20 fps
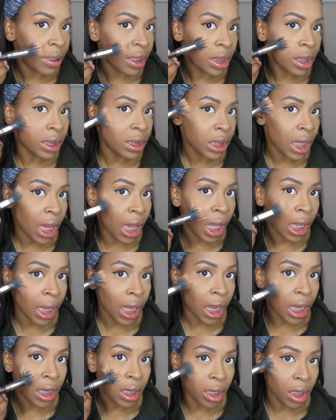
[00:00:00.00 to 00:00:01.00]
But this
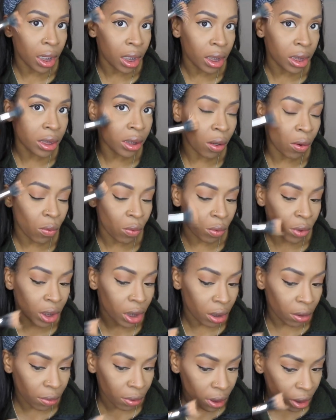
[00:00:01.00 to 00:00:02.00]
highlight is
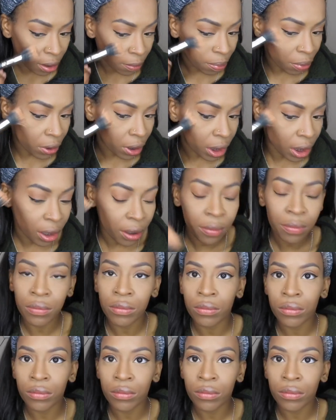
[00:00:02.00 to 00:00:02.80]
really, really pretty.